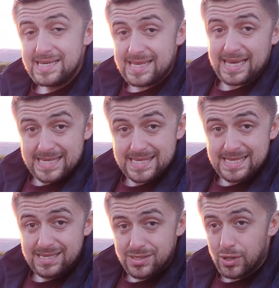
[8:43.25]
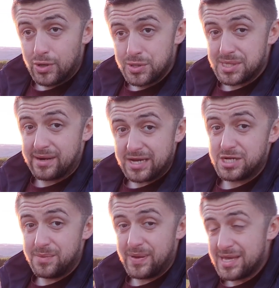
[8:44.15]
yes, those are
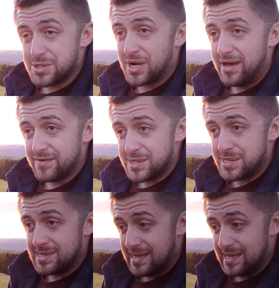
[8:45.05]
actually paid drivers,